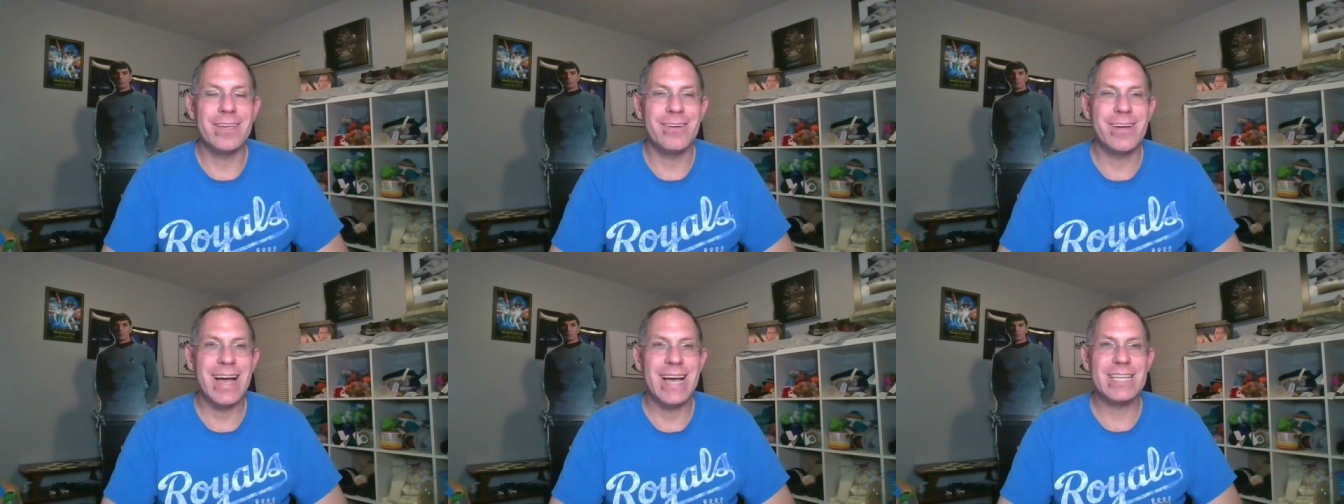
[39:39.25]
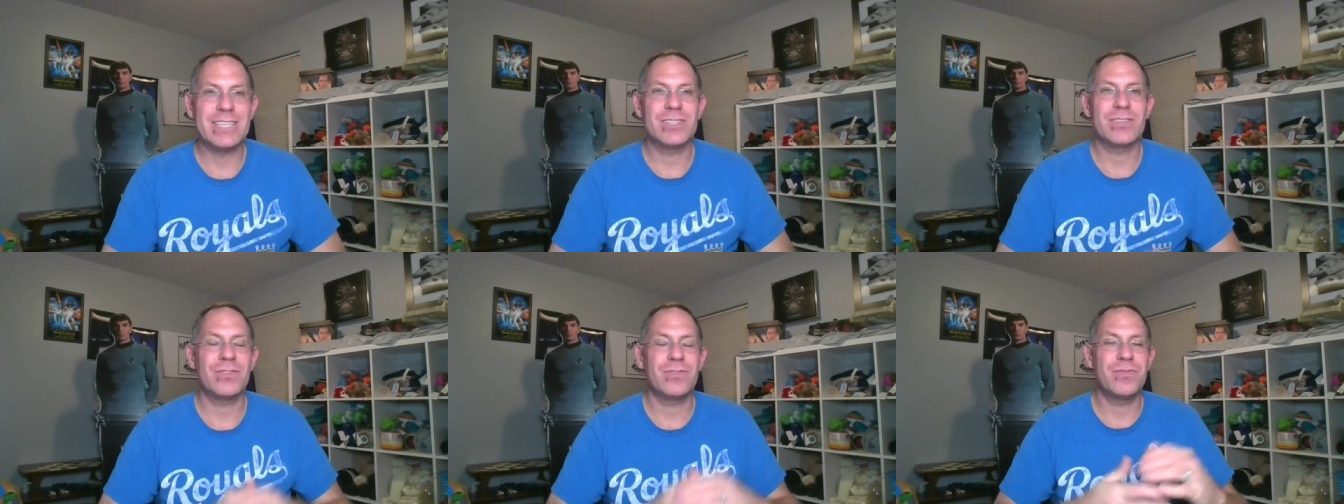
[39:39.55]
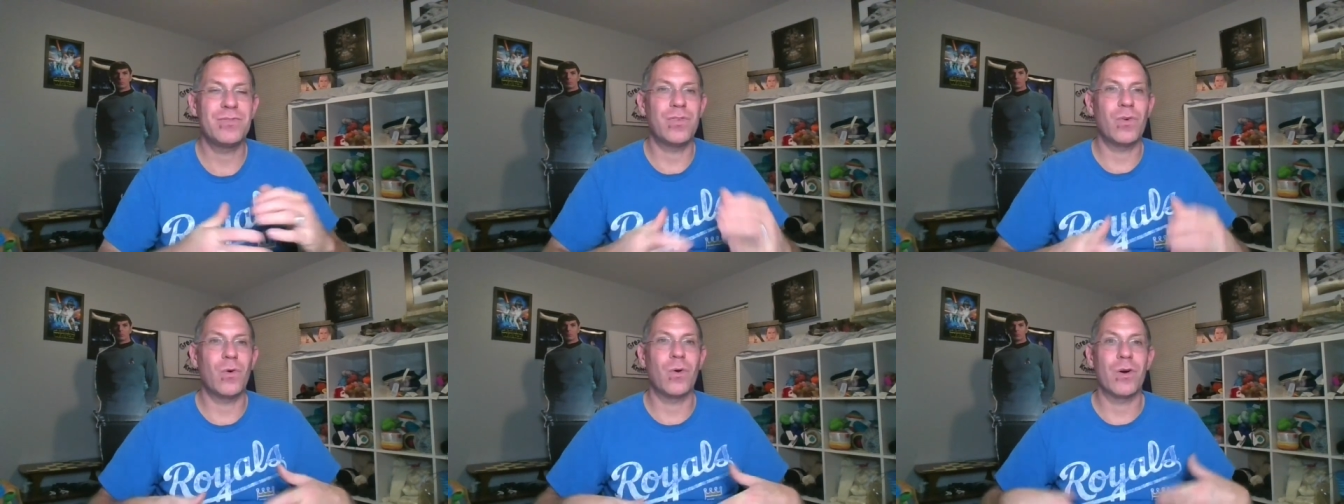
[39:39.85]
guys
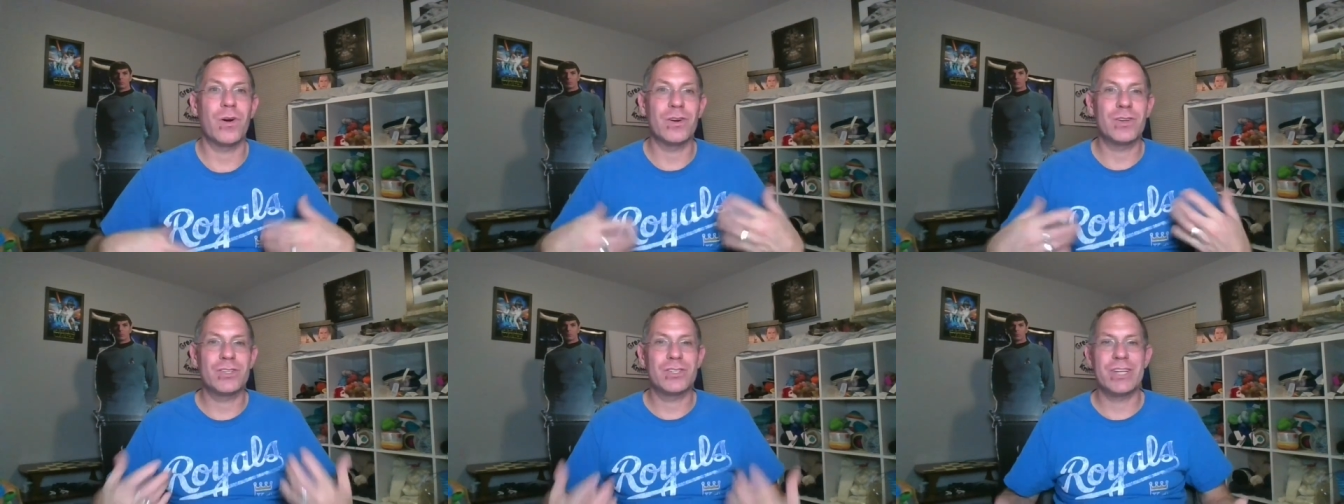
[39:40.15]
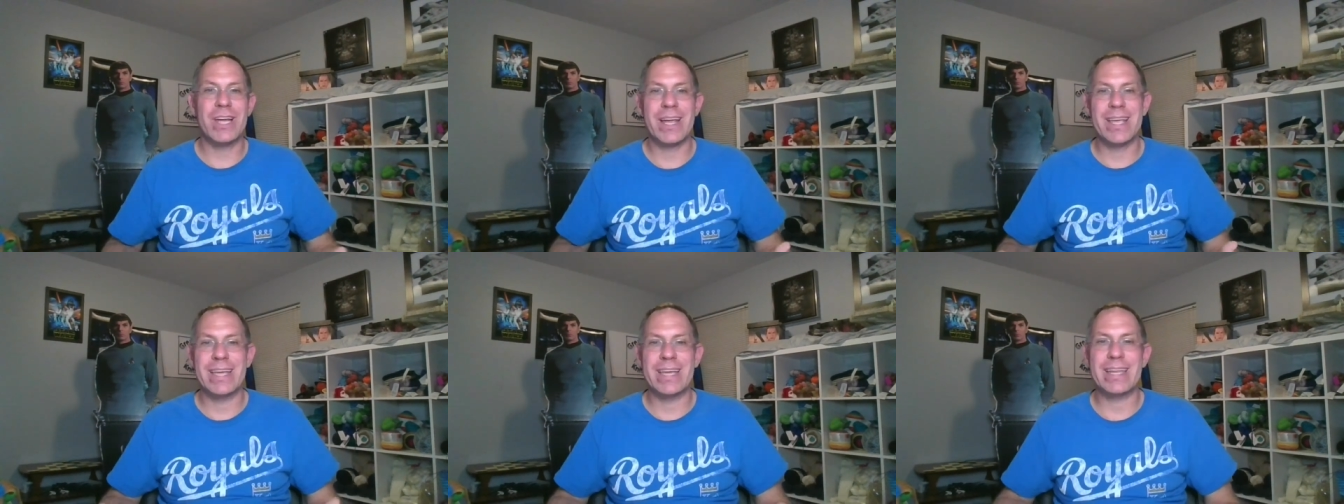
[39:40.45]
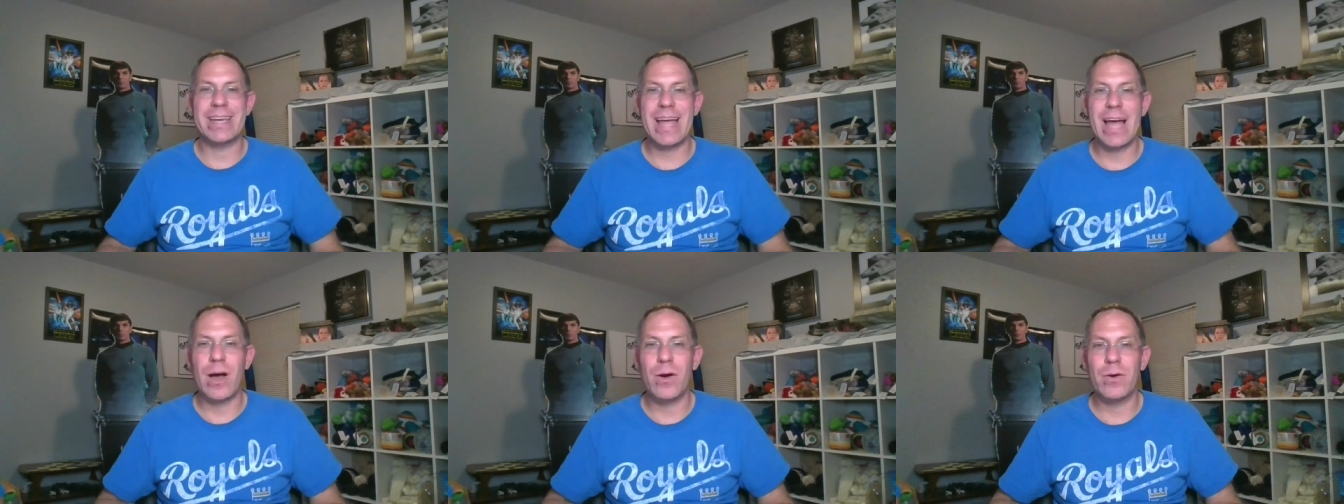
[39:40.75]
for checking
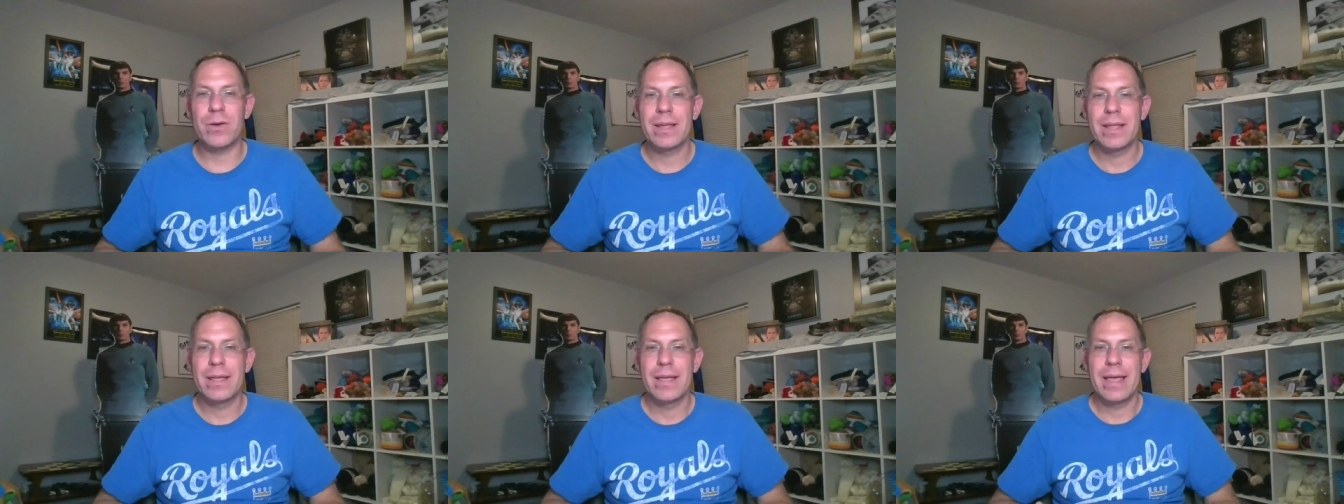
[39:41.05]
it out